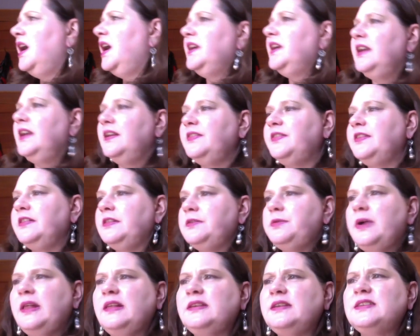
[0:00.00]
Yeah, the
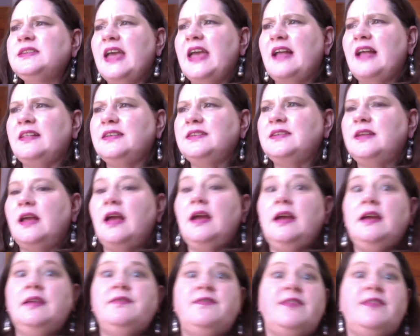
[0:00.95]
Llewellyn's calendar,
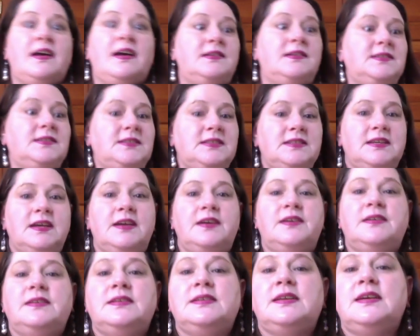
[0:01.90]
I found it.
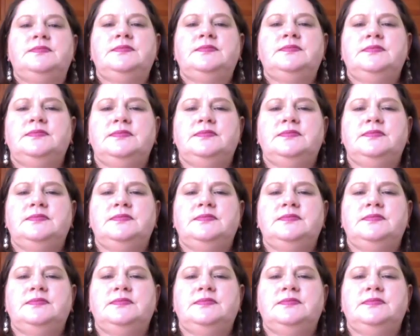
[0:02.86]
hold on.